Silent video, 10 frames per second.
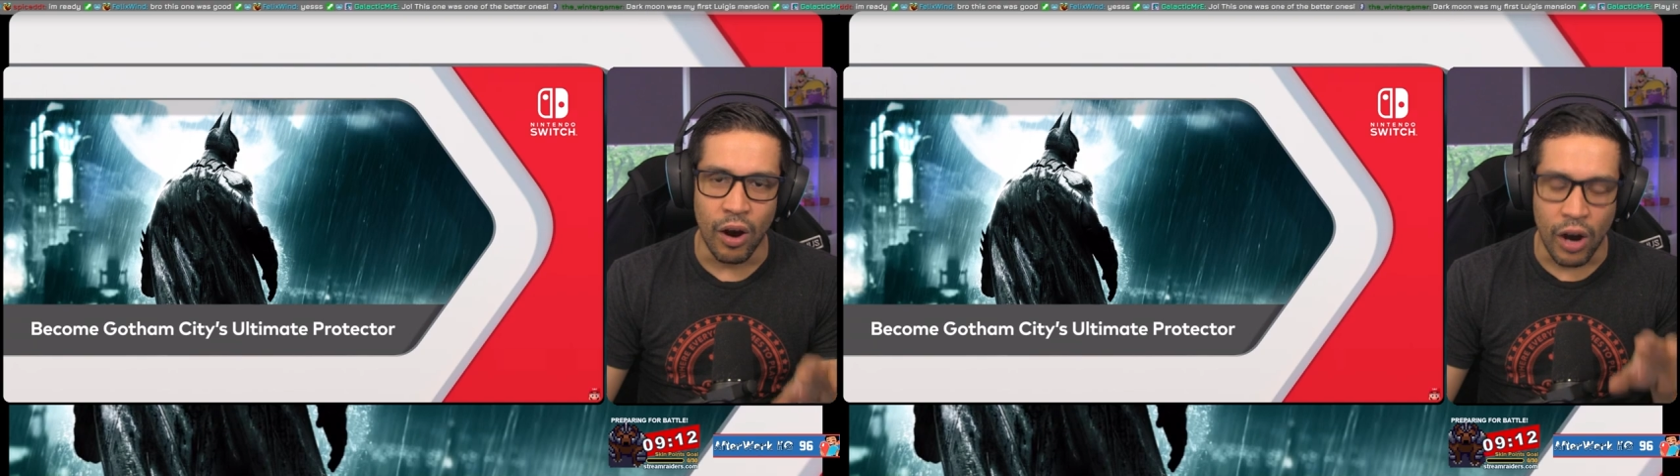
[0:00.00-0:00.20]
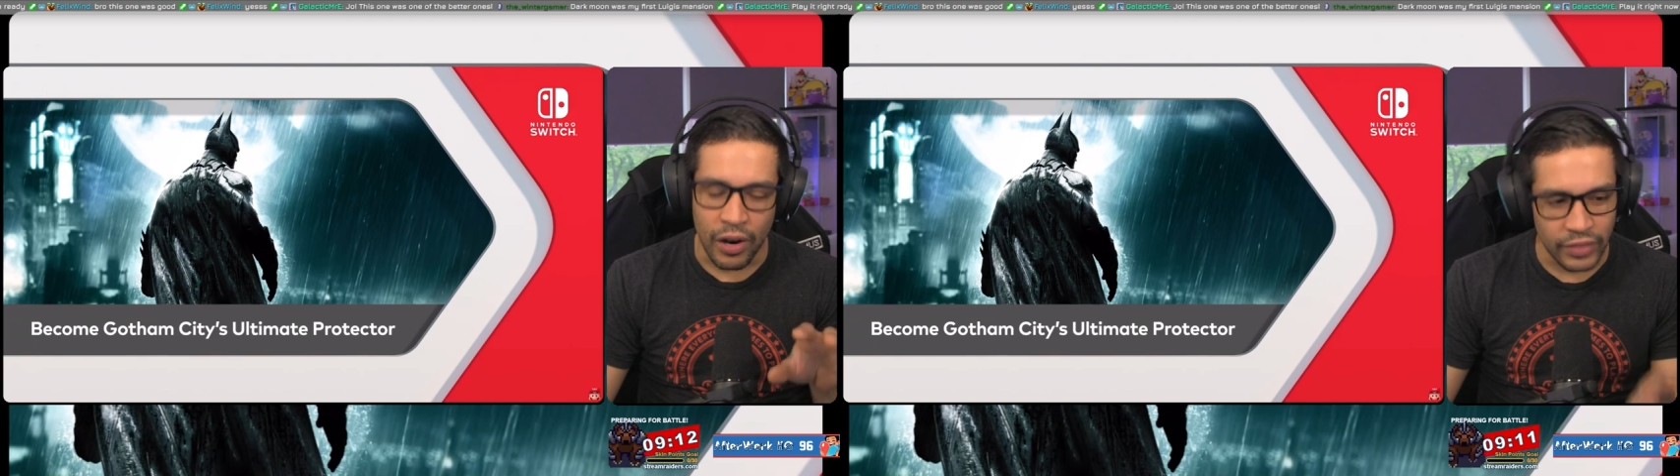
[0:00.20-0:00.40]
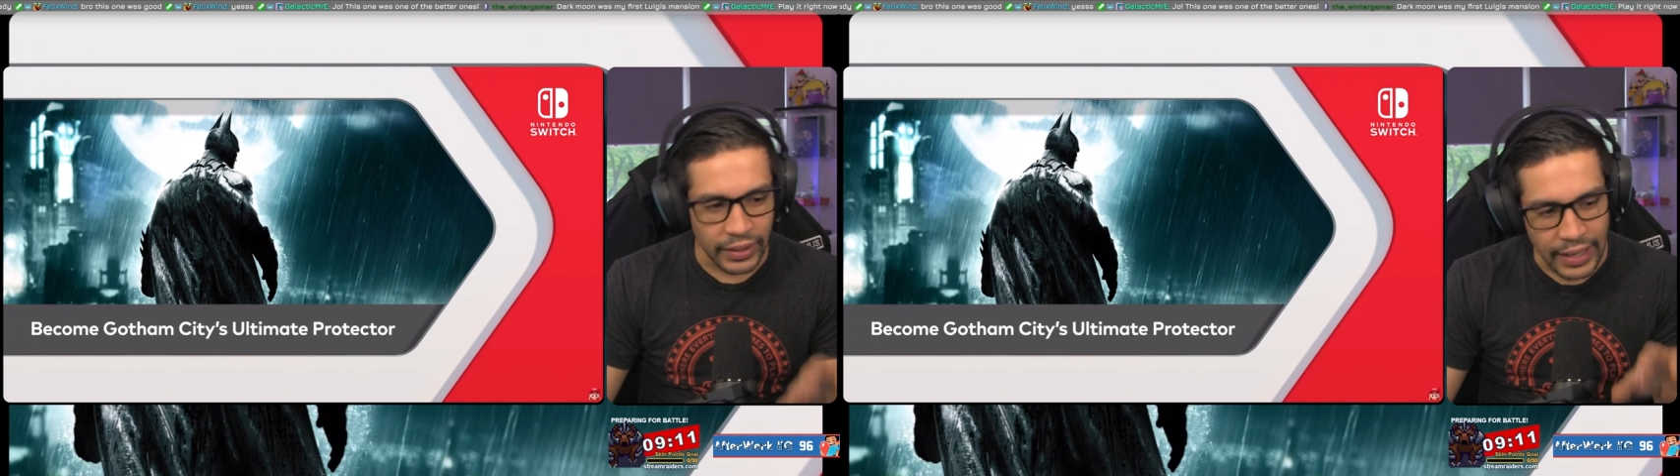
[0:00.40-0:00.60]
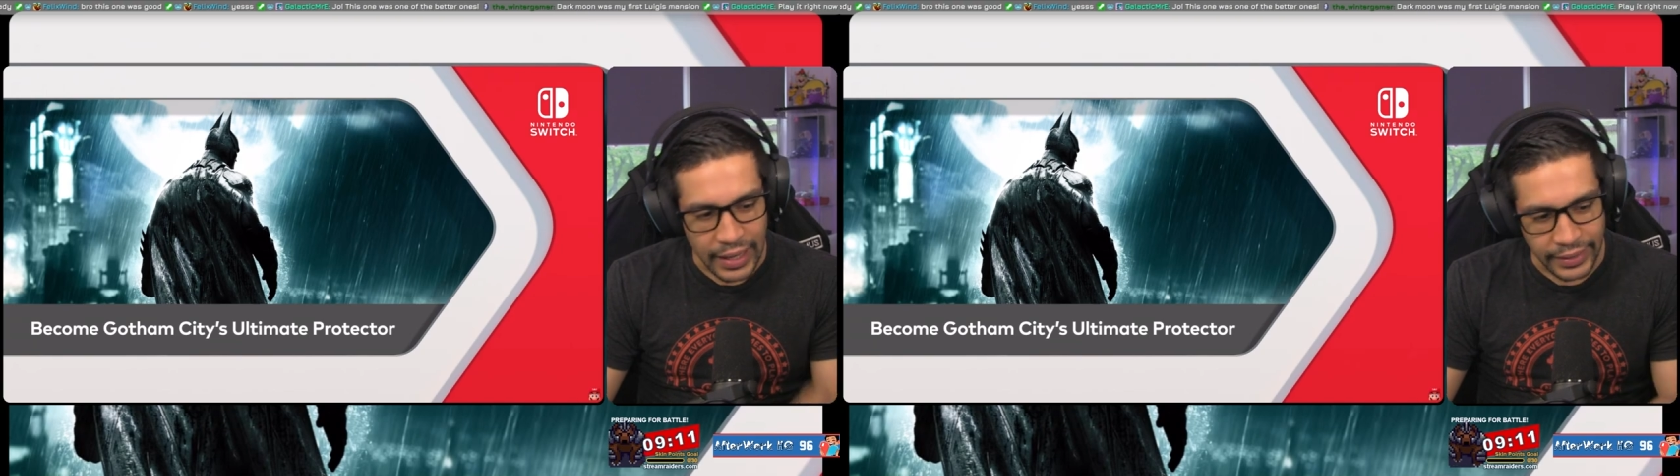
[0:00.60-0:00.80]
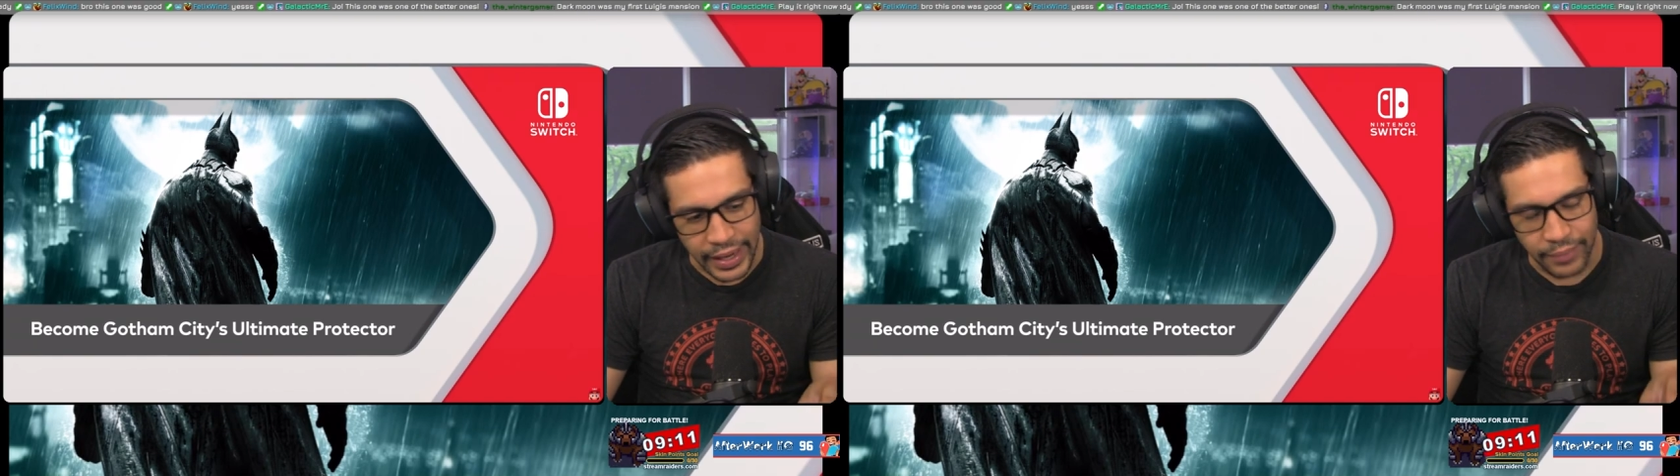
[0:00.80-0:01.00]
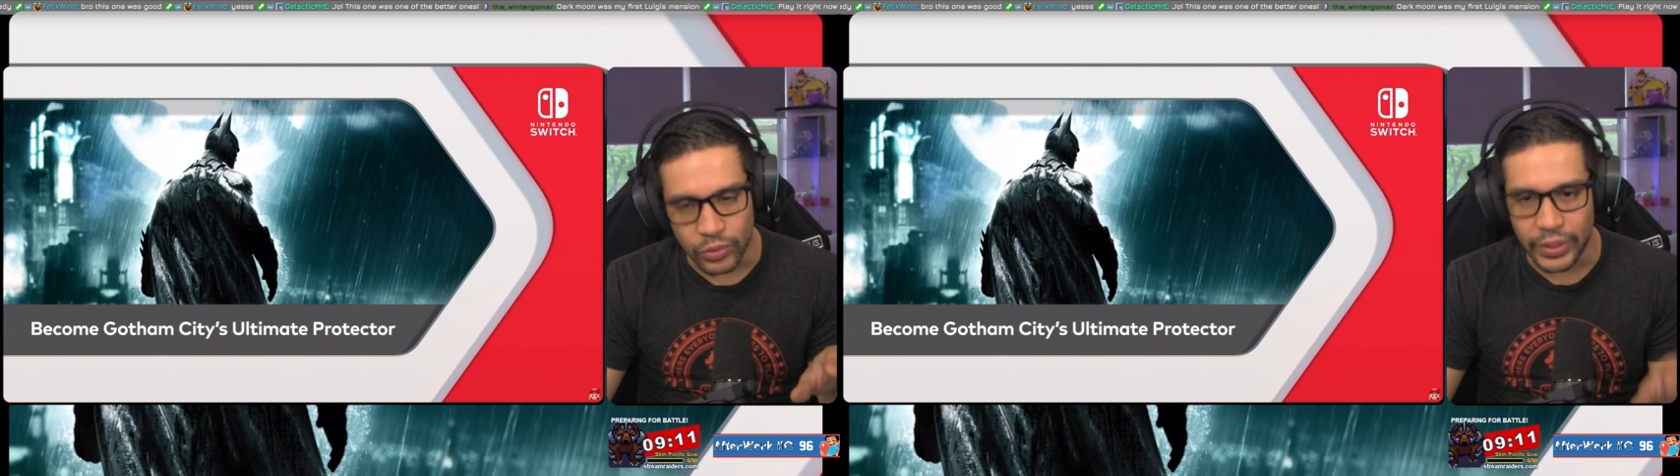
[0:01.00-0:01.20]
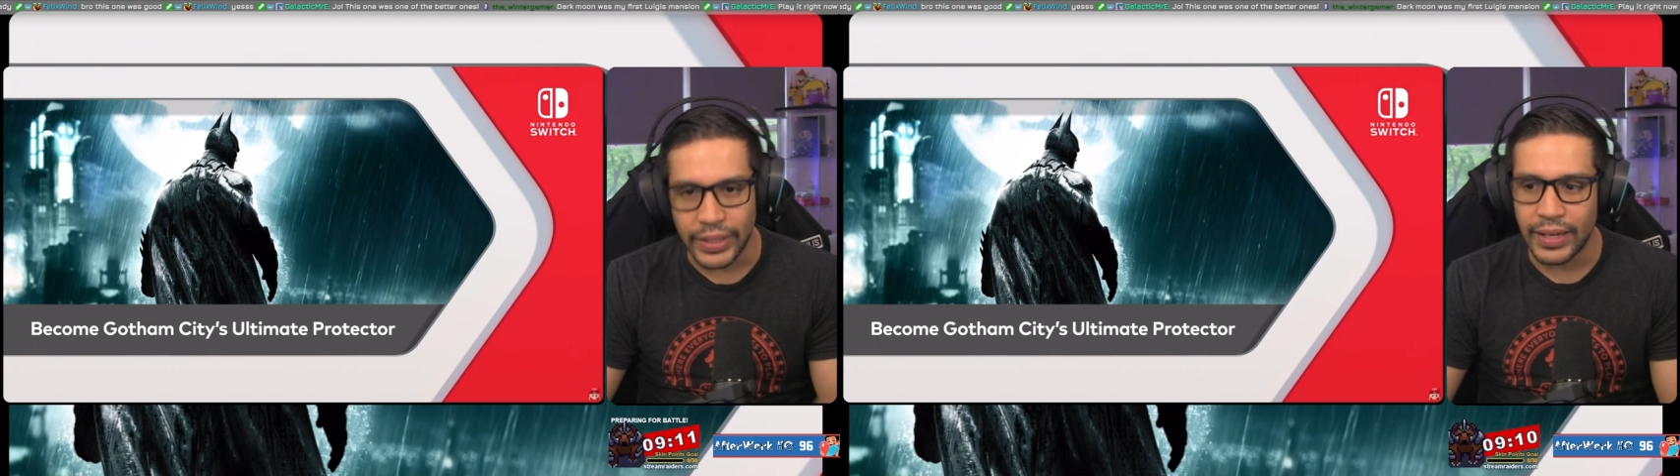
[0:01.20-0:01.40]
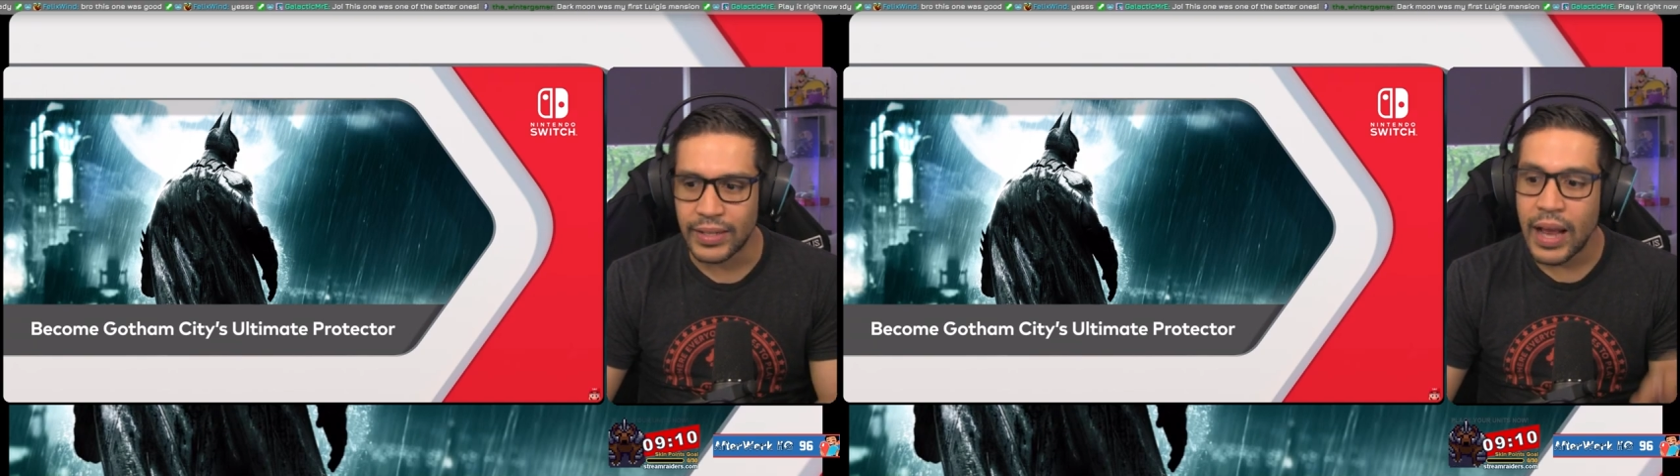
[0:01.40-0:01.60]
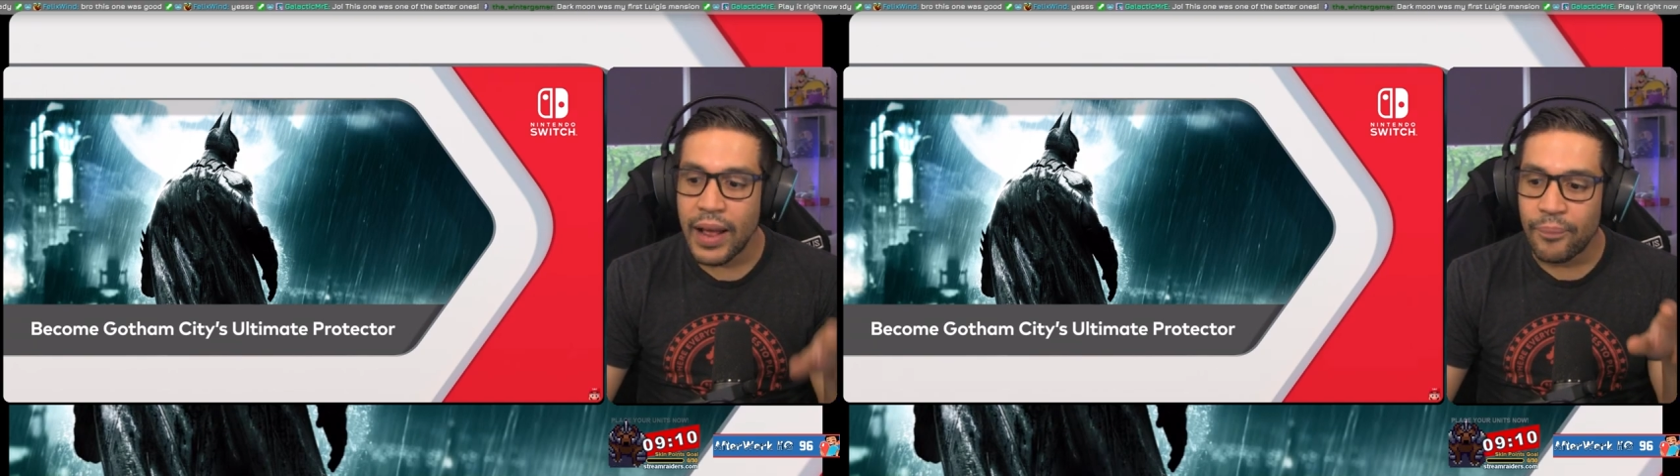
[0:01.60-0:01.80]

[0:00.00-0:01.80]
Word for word: off the goddamn 3DS.